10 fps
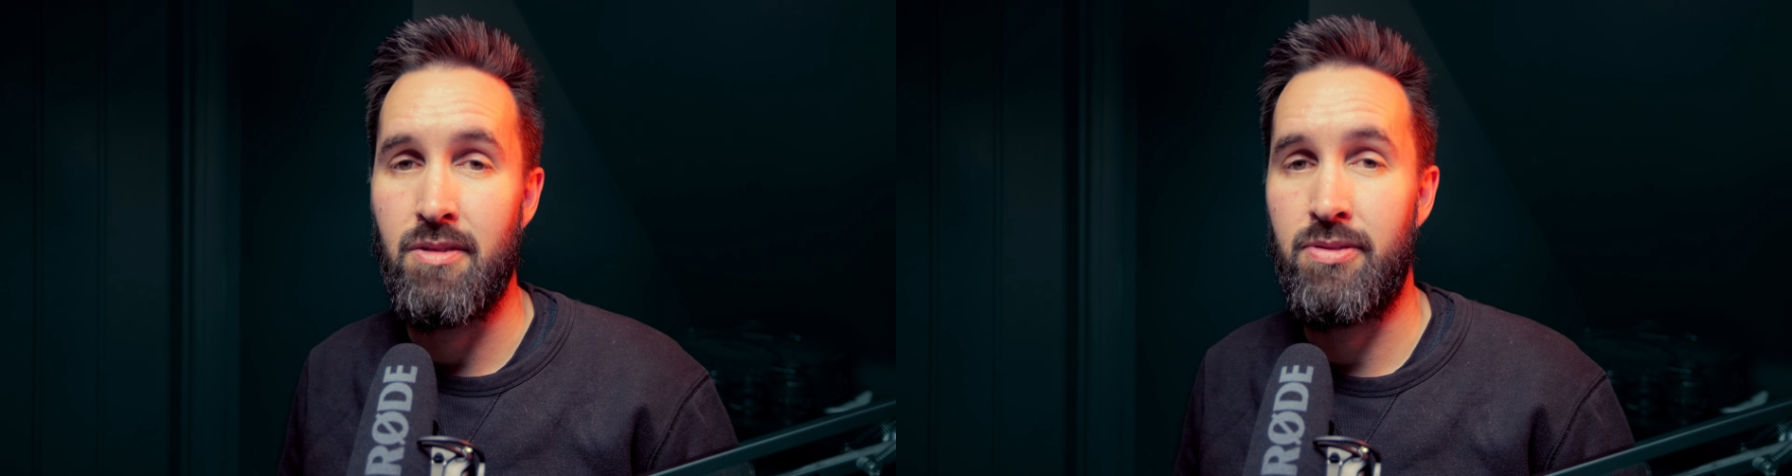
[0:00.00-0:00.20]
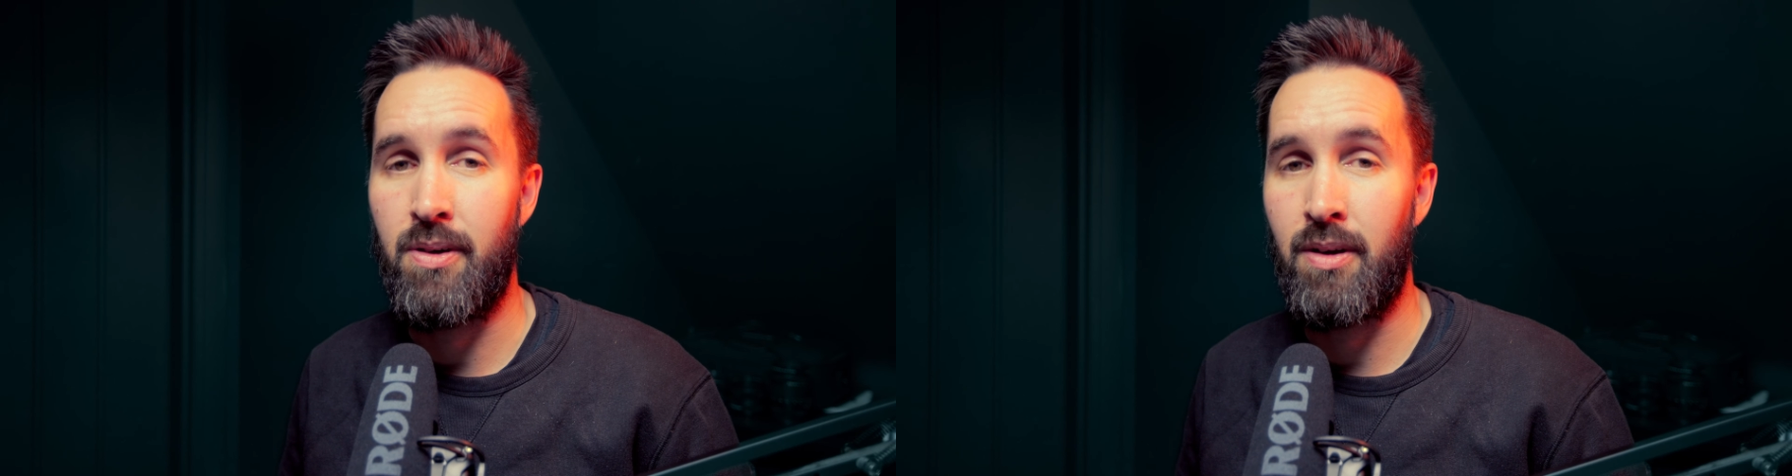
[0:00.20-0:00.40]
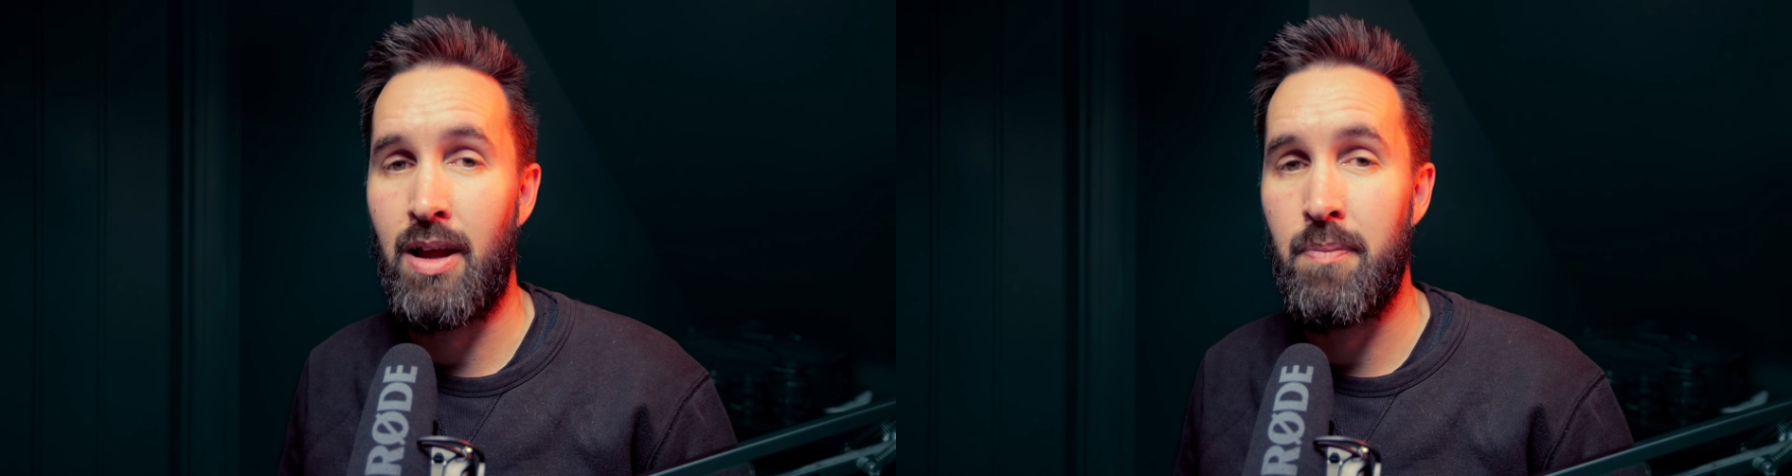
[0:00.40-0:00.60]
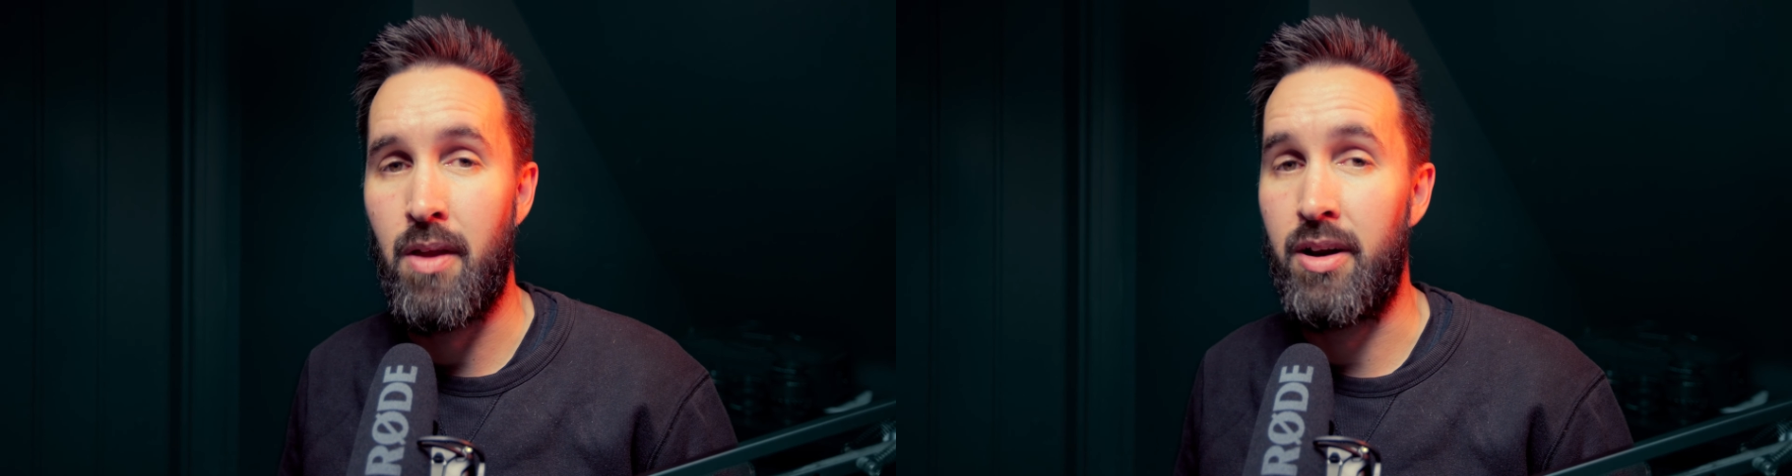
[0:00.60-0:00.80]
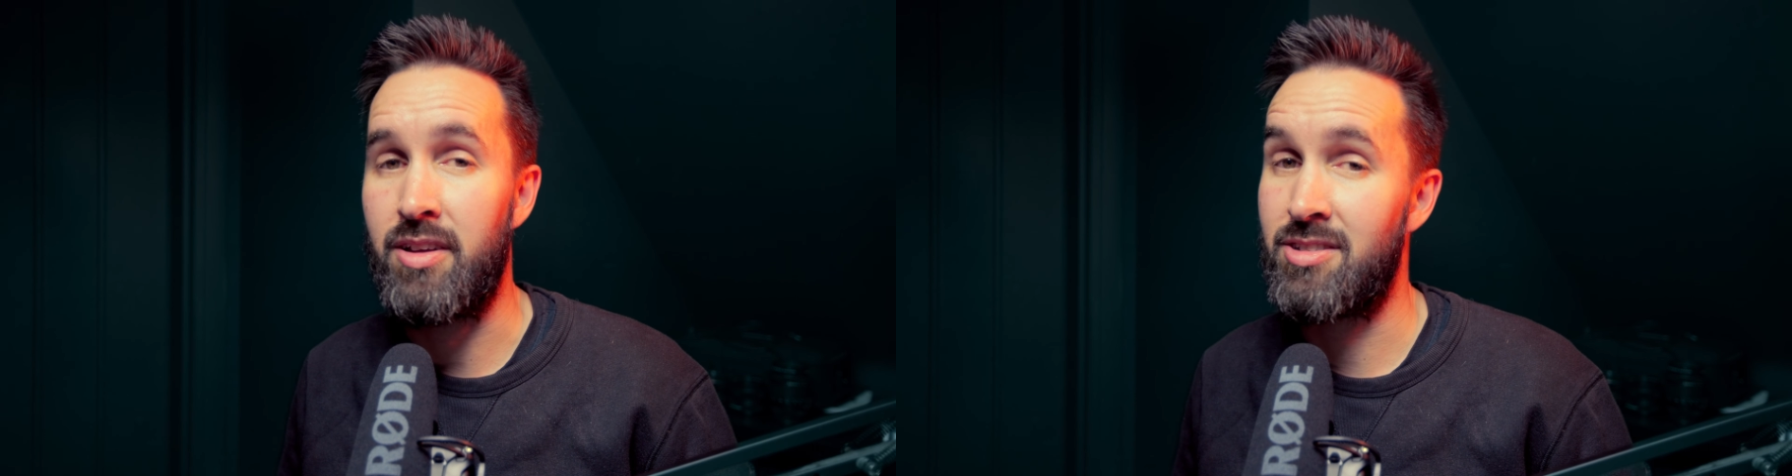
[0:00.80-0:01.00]
Photolab
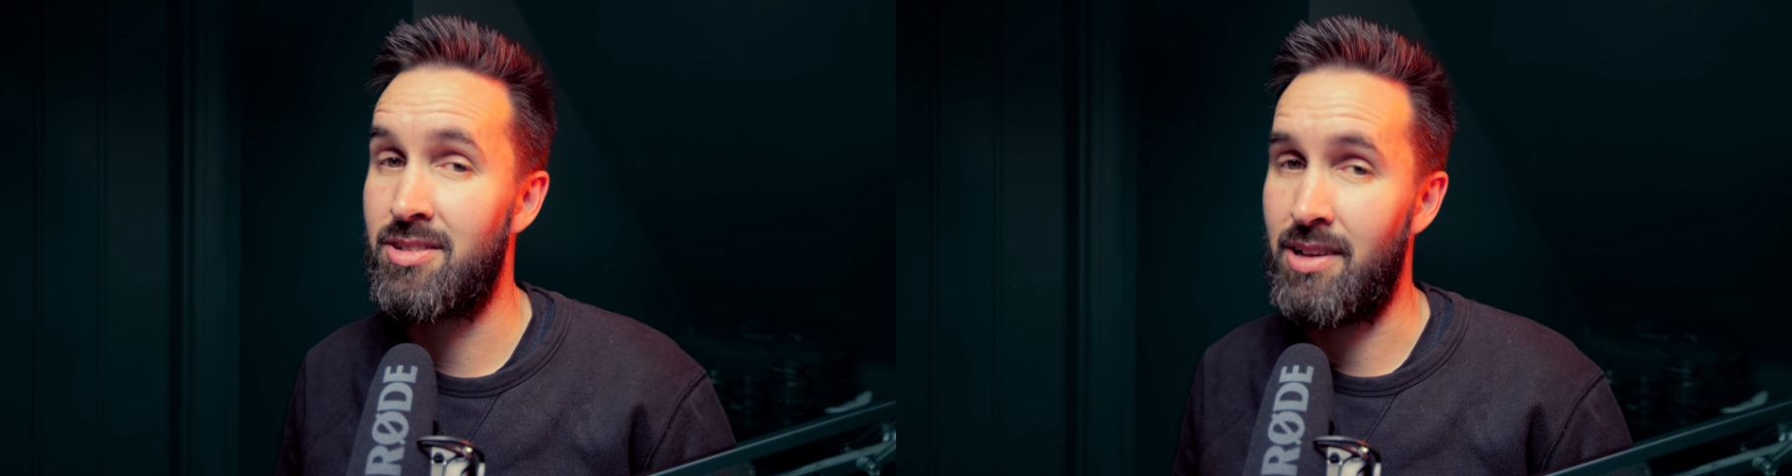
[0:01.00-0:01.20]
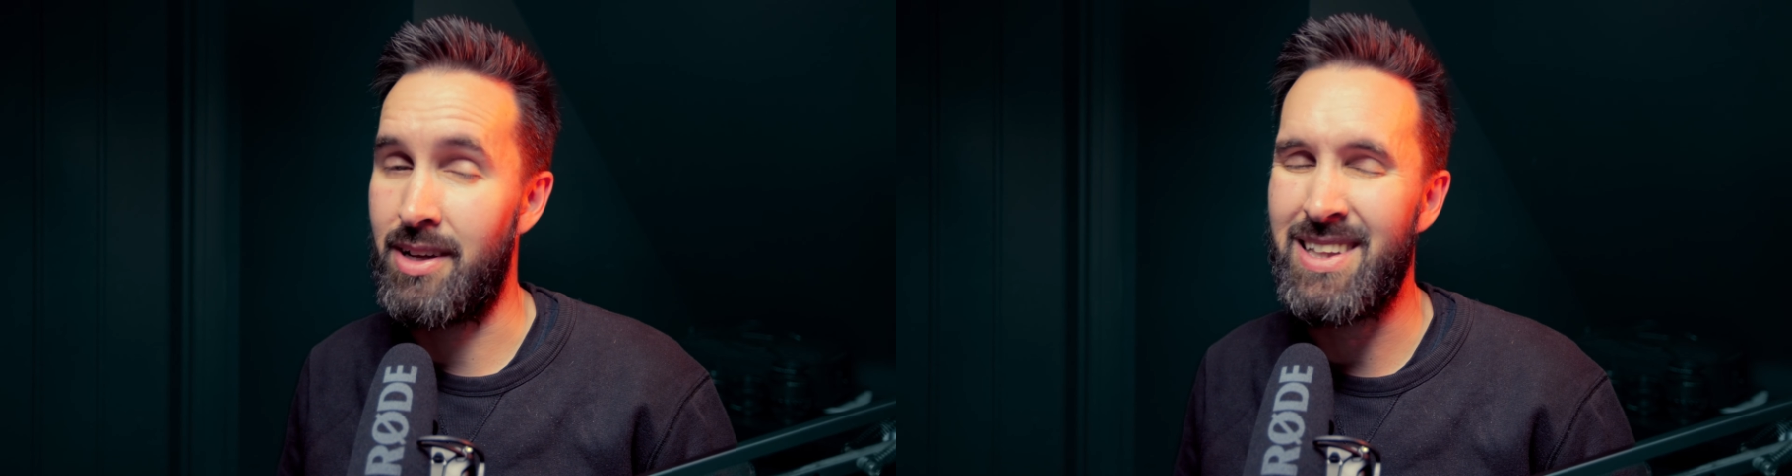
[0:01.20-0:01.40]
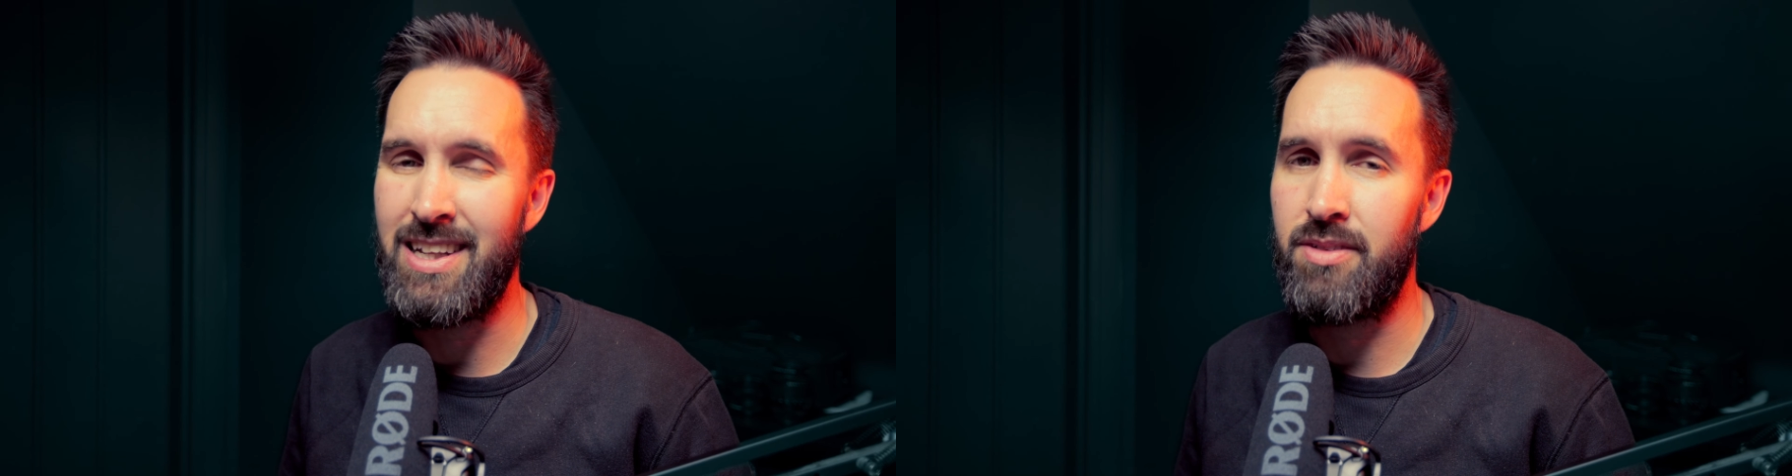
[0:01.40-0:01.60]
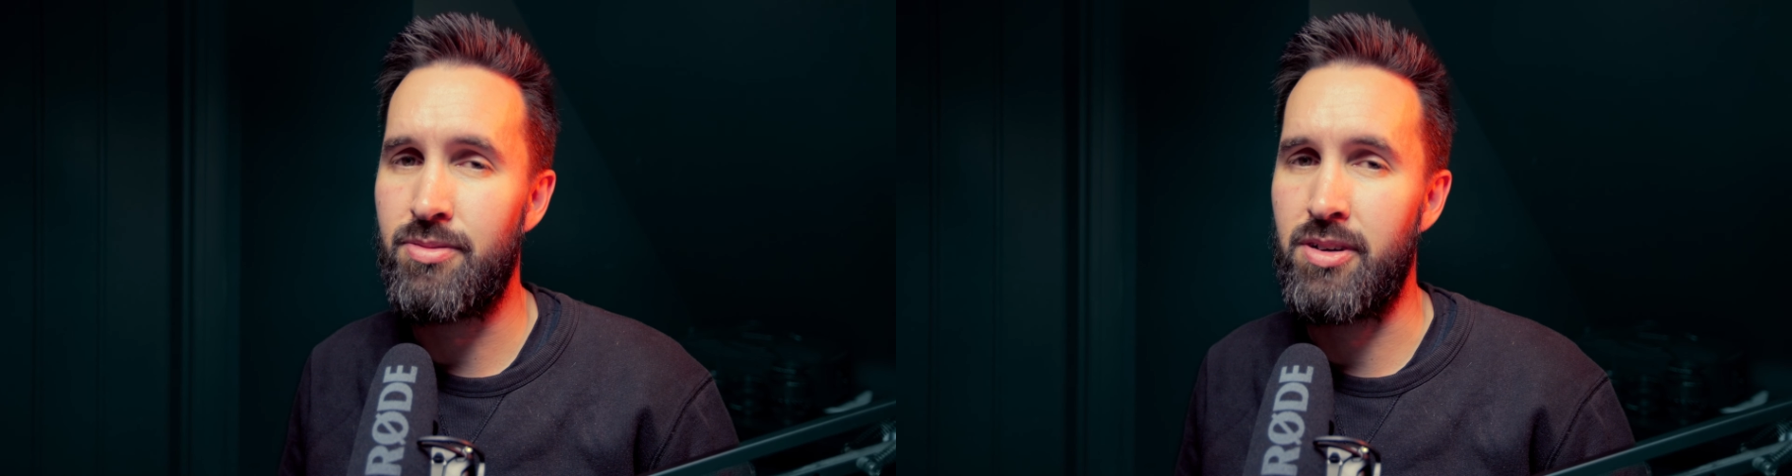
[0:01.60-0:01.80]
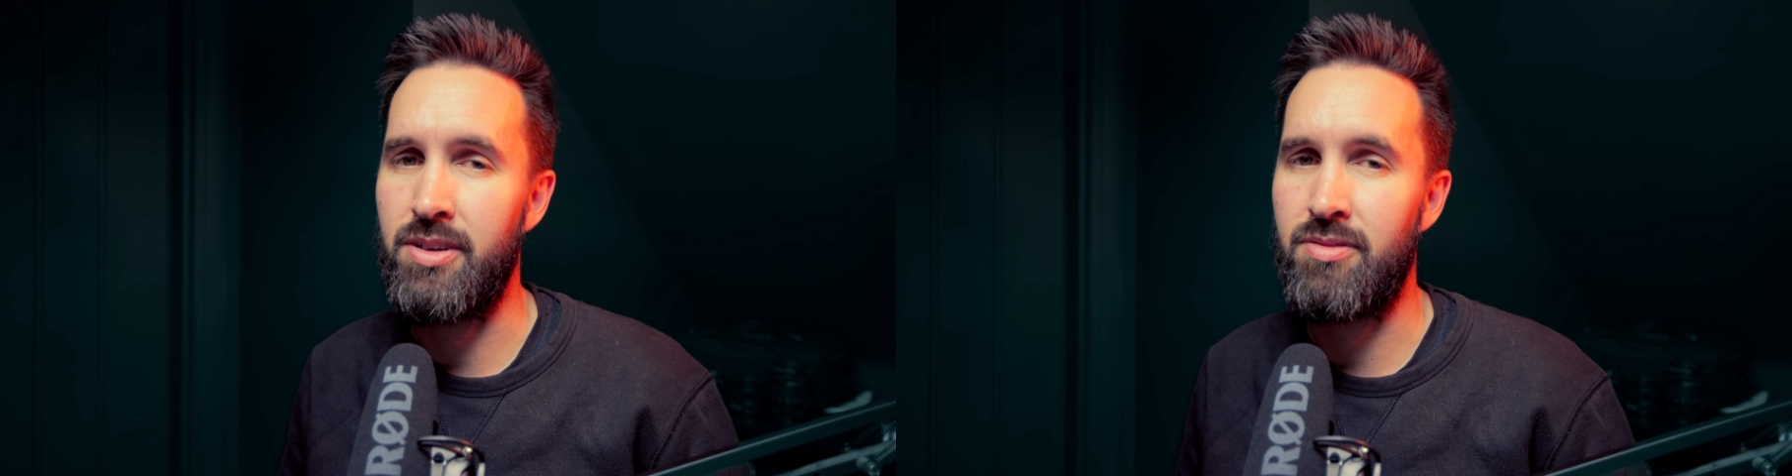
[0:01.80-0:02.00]
9 is slightly
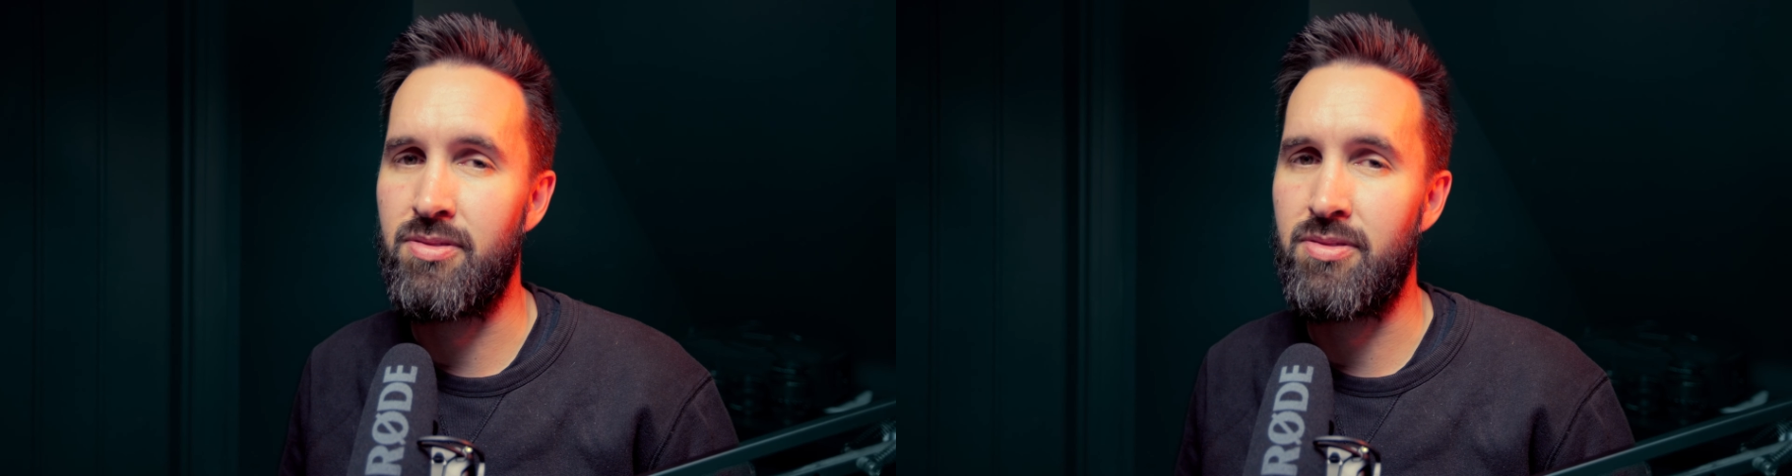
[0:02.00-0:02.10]
different